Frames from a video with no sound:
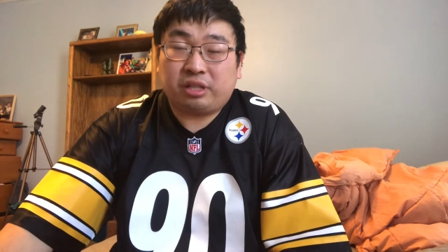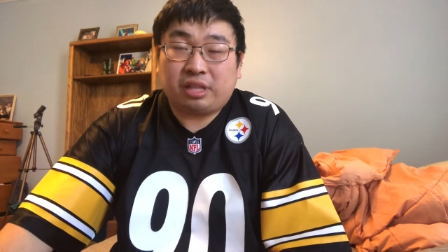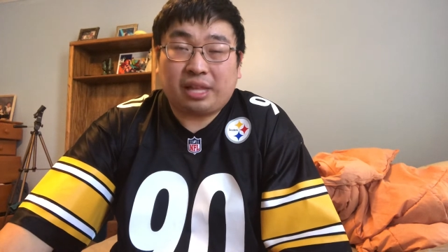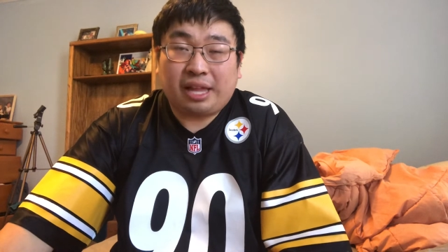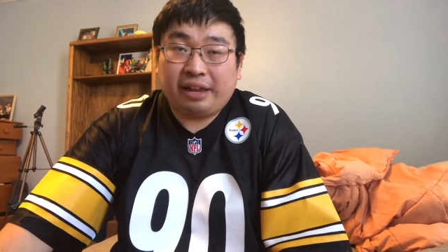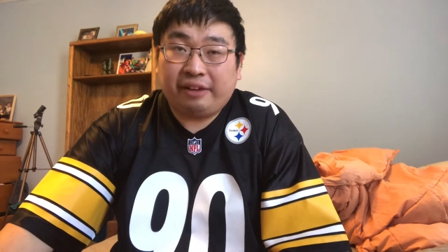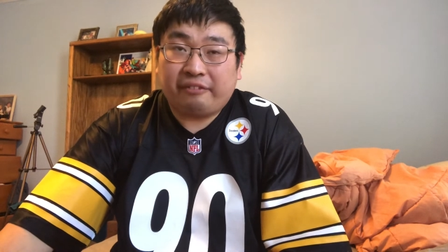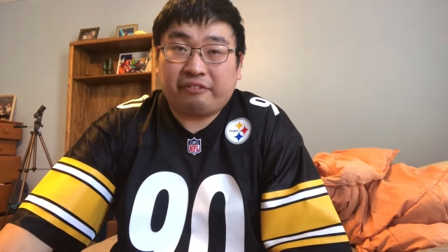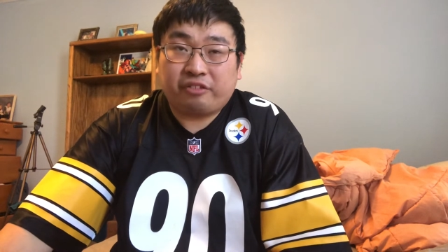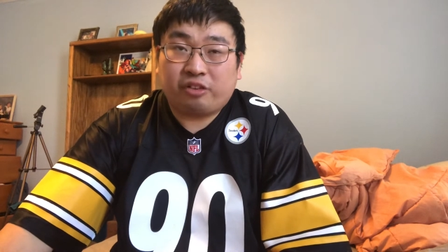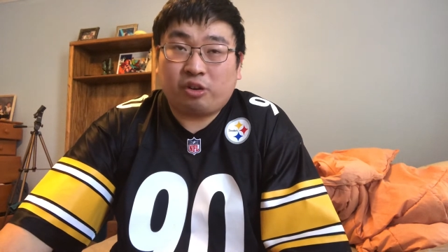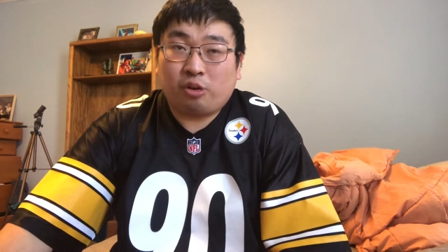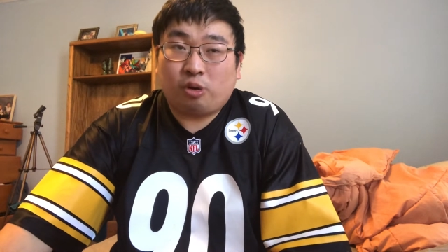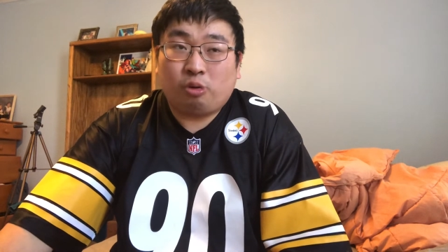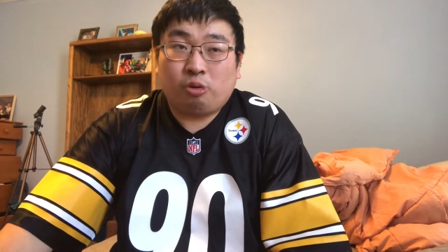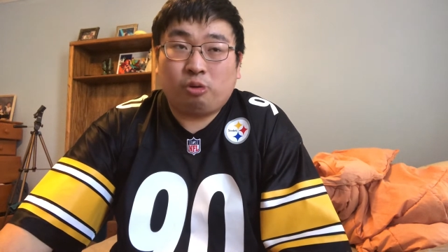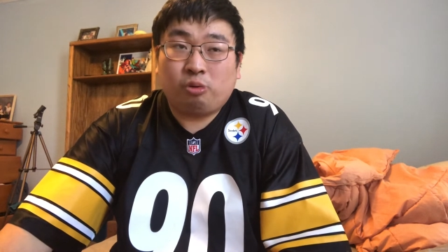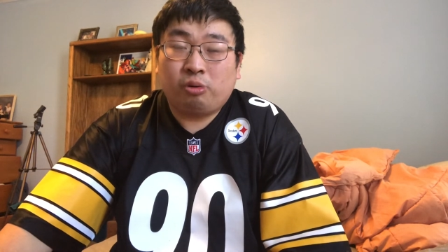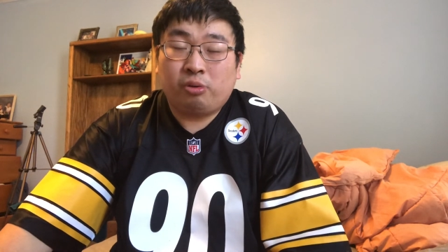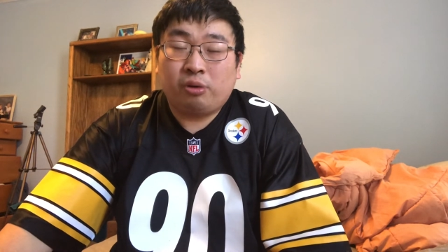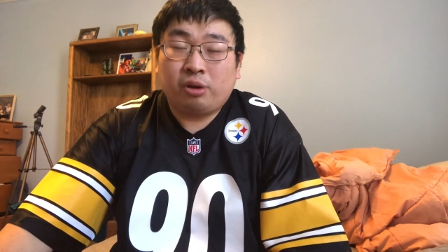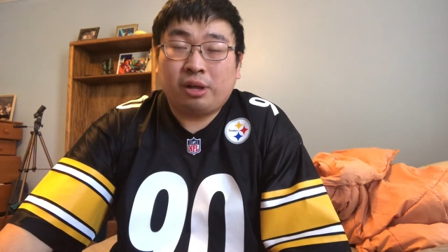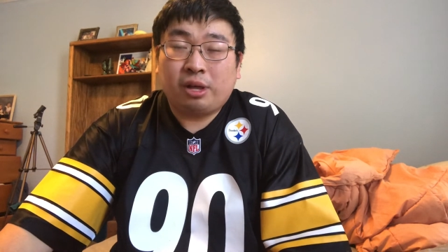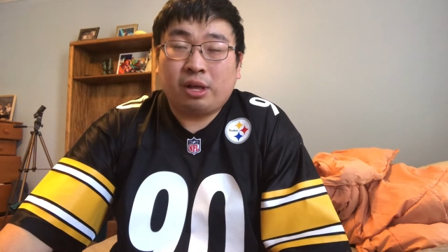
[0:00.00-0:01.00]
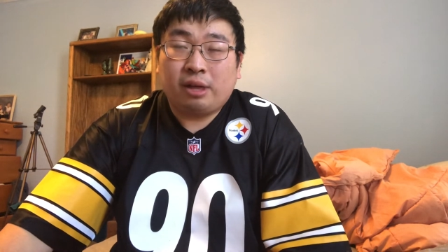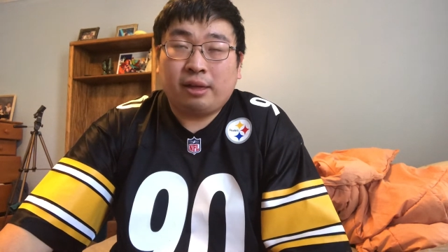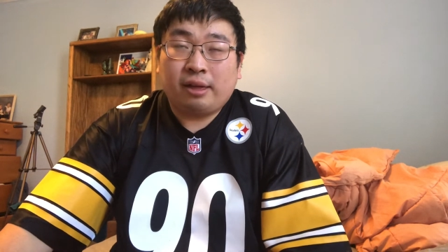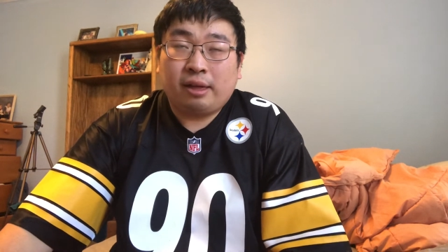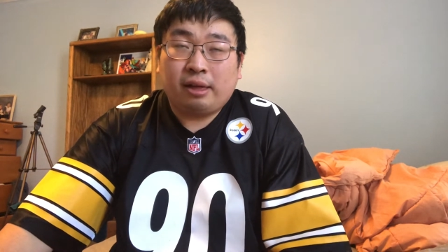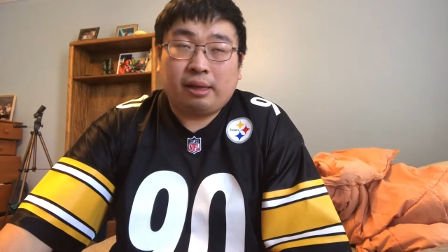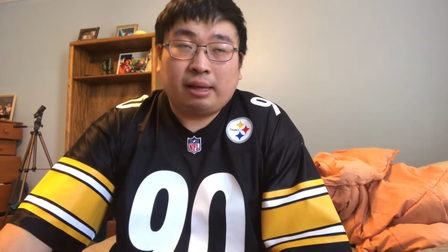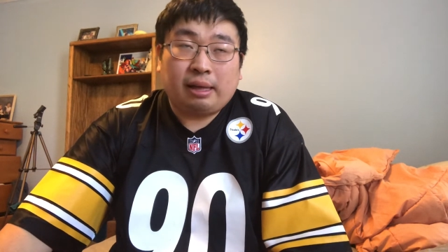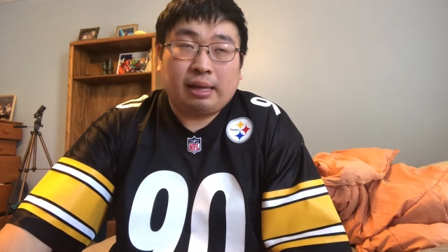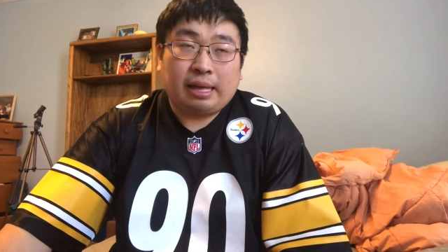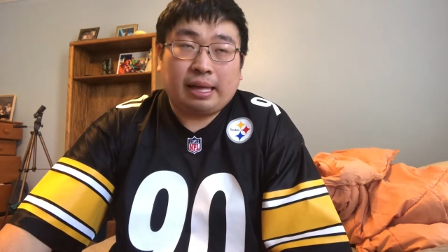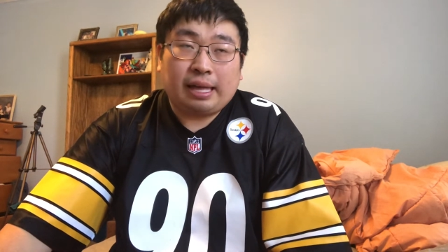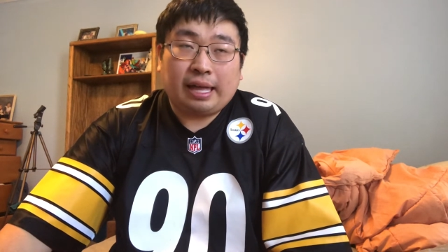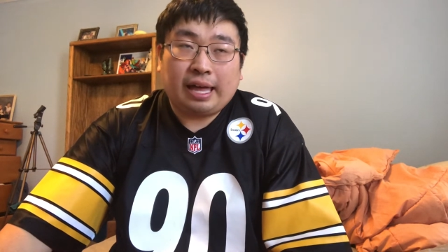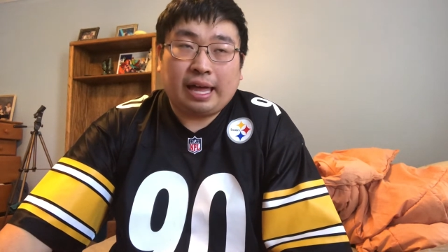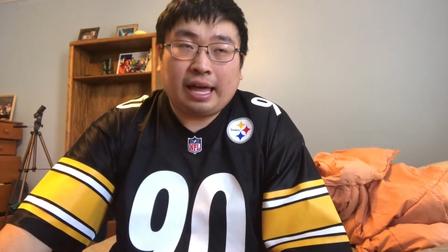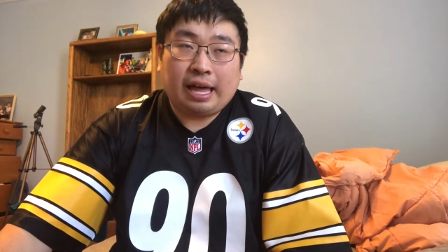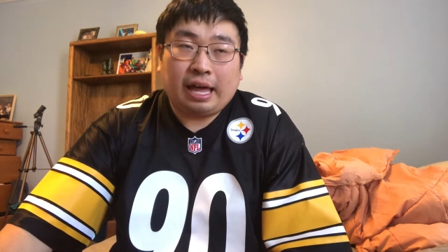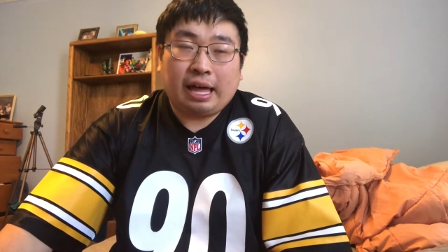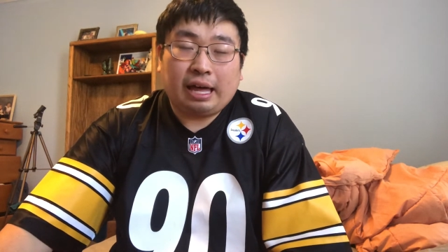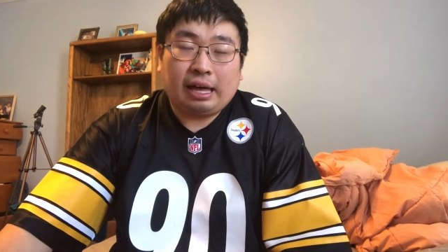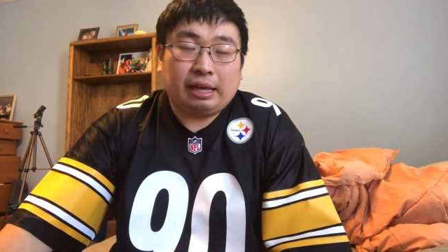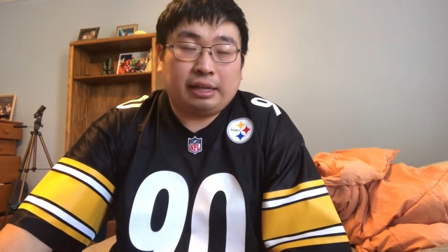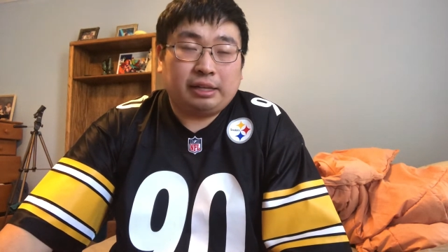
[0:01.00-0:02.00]
life go,
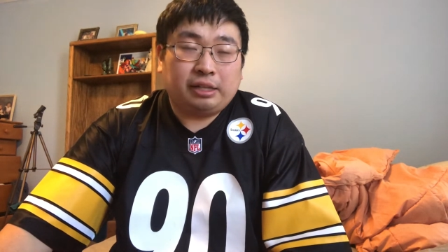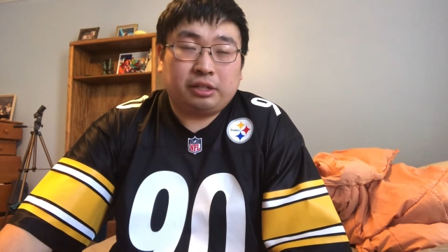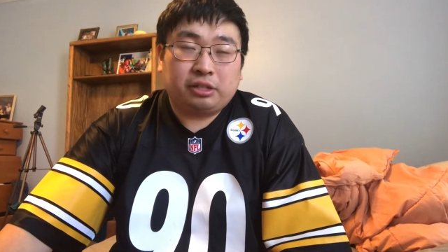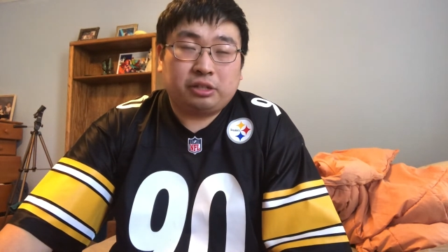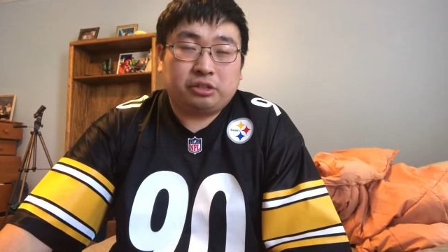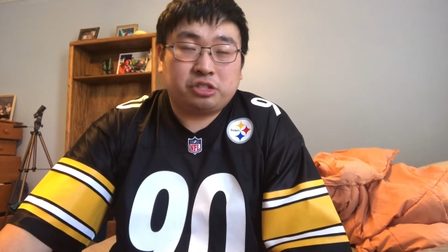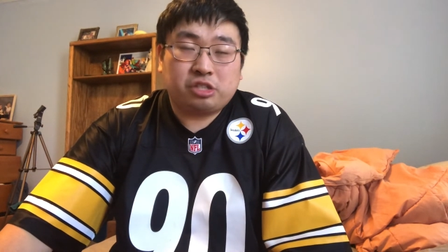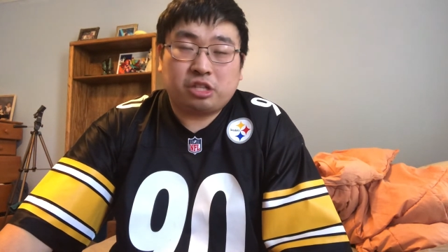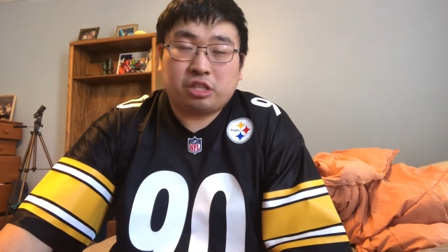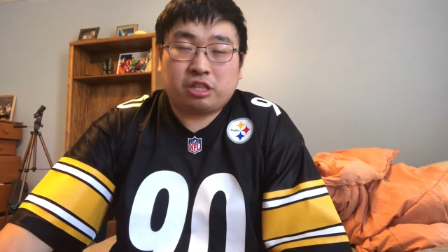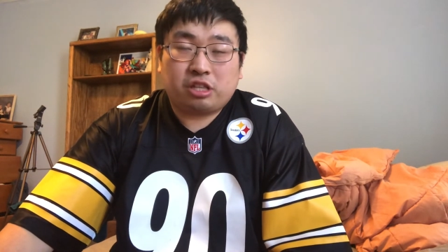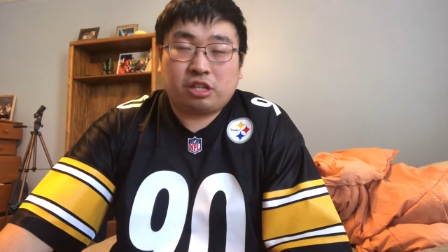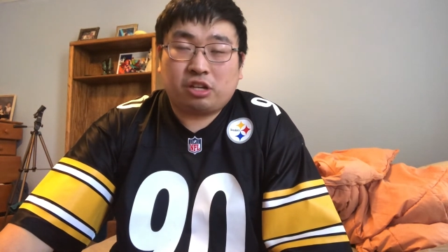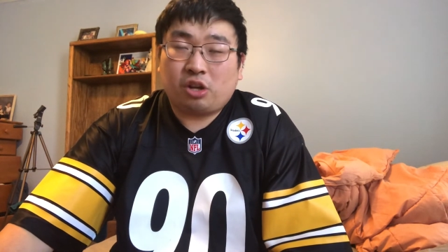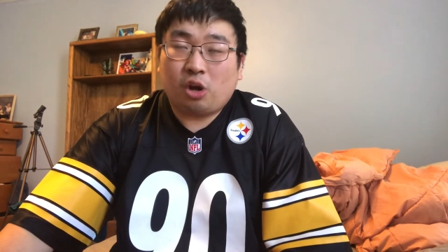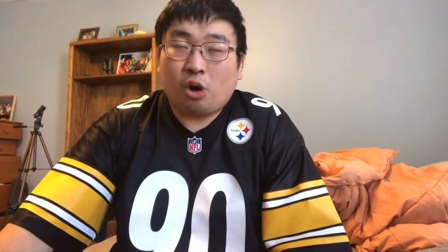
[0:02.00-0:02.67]
just